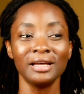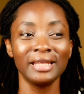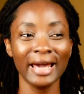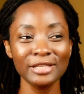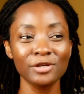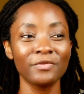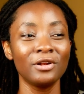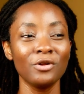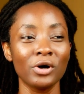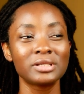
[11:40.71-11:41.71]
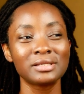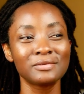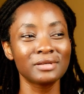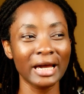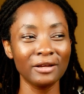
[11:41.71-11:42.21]
the ends of your
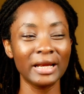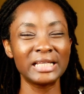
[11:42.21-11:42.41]
locks kind of